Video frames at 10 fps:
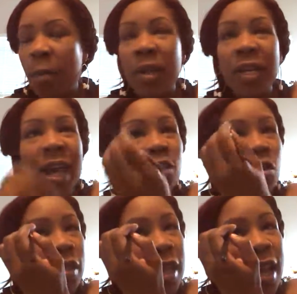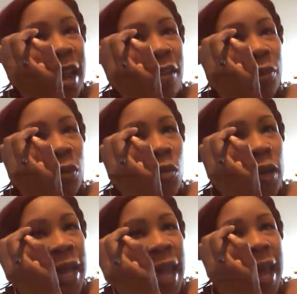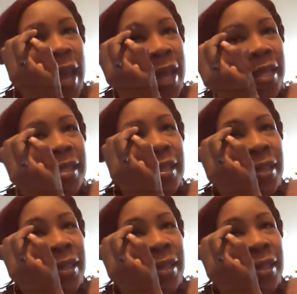but naturally everyone has